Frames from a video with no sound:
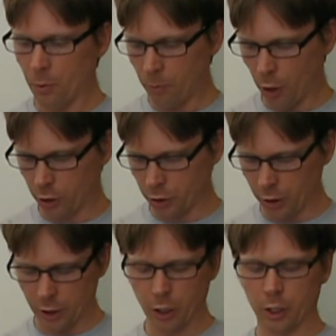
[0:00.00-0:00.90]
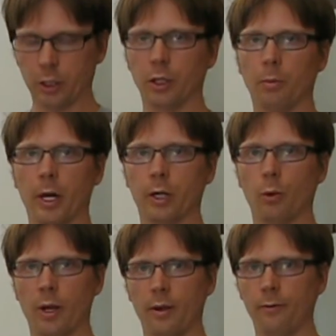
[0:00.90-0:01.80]
partially cooked in the
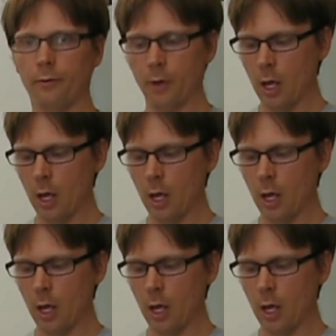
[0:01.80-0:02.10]
microwave.